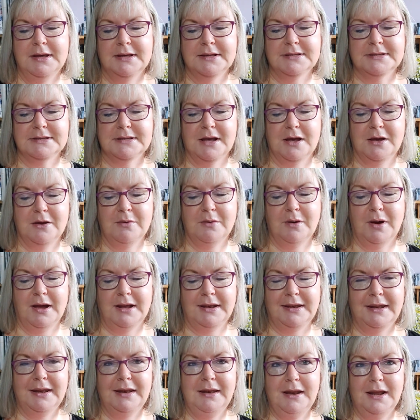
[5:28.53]
So I
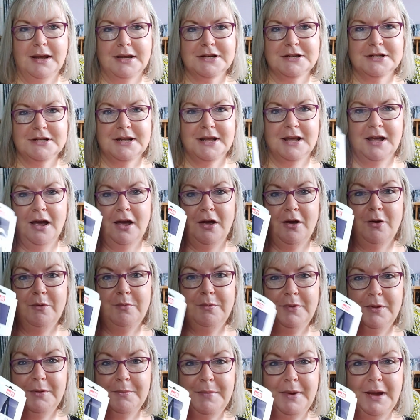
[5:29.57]
didn't actually, I
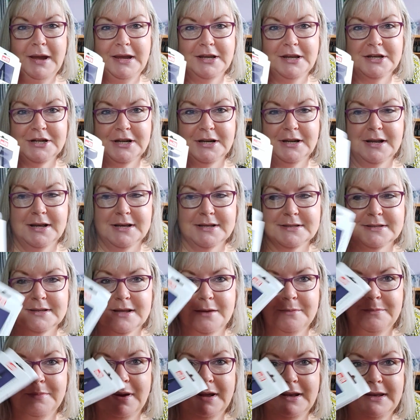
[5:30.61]
opened the packaging last
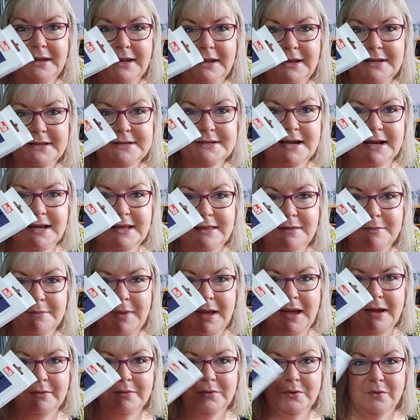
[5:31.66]
night, but I didn't take them
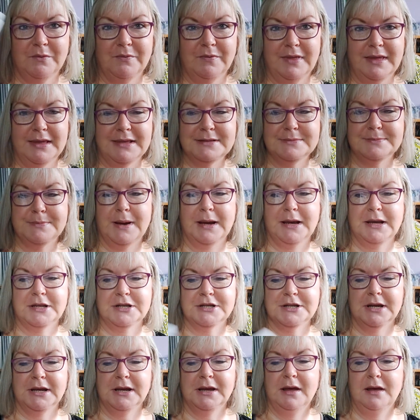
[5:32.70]
out of this
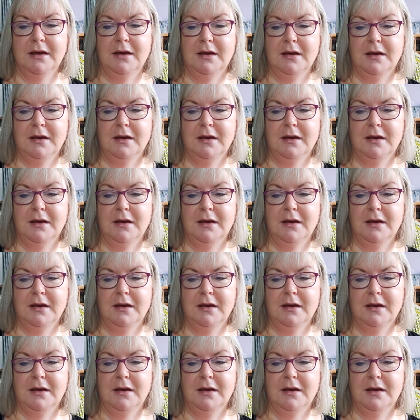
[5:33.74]
packaging